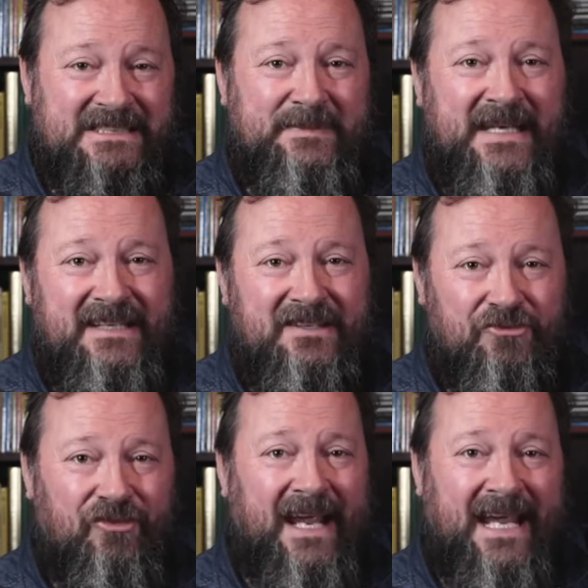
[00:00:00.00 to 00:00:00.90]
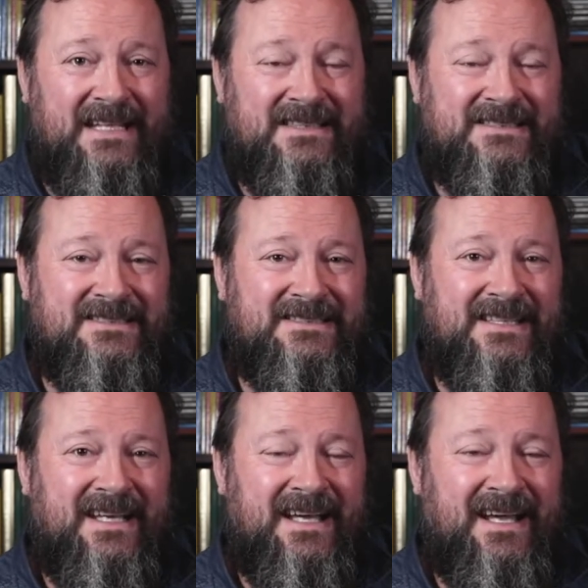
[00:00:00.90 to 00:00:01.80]
speed trains
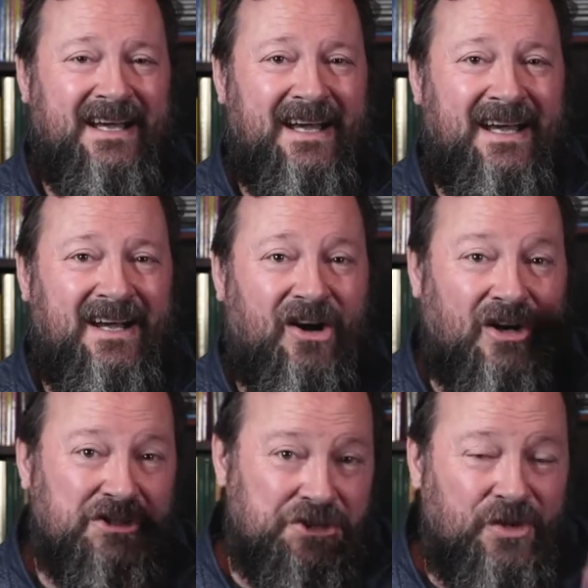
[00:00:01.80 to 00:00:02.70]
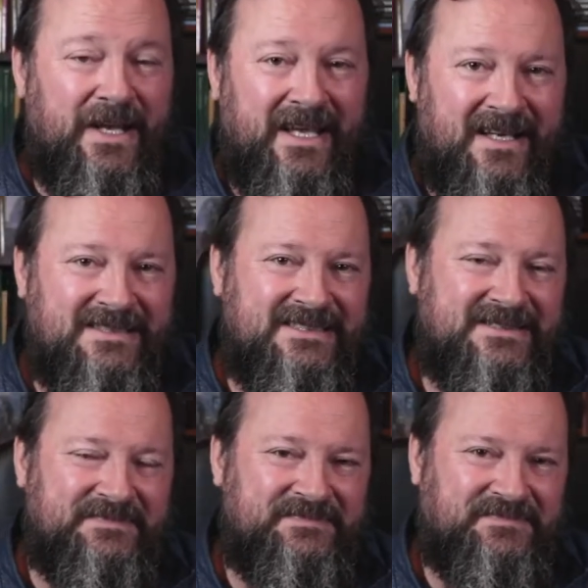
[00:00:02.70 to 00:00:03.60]
uh, are showing us,